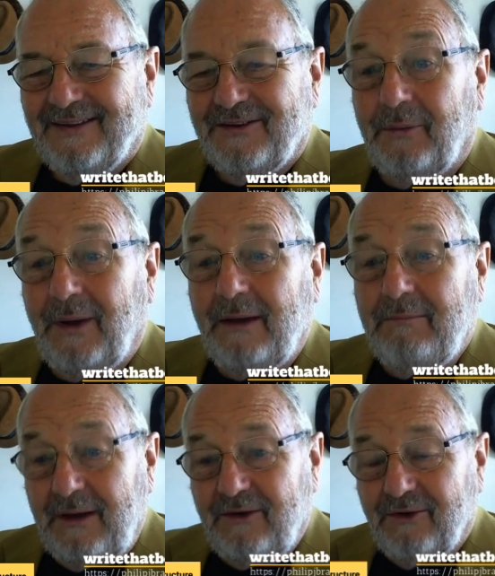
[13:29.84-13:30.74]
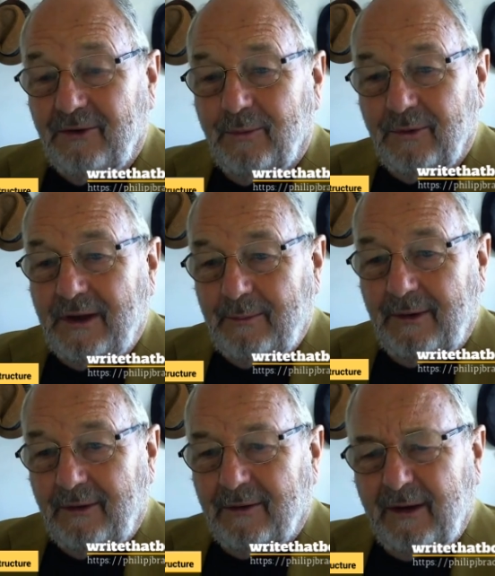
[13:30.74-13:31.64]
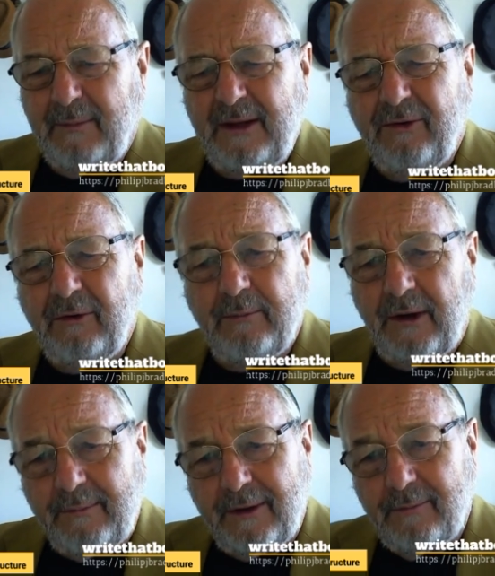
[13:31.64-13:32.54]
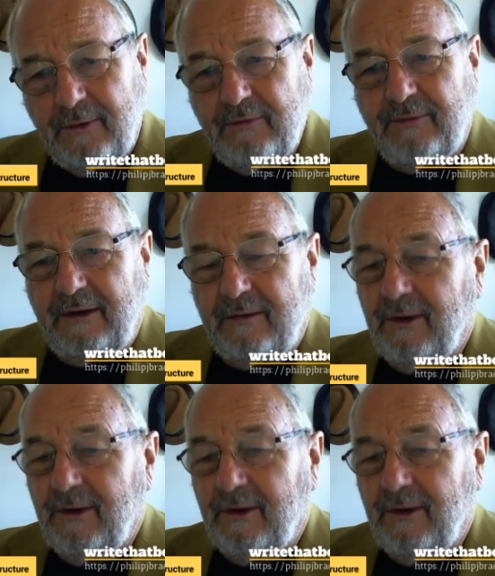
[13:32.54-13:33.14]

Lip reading: So a mentor will come along. And a mentor might be a movie.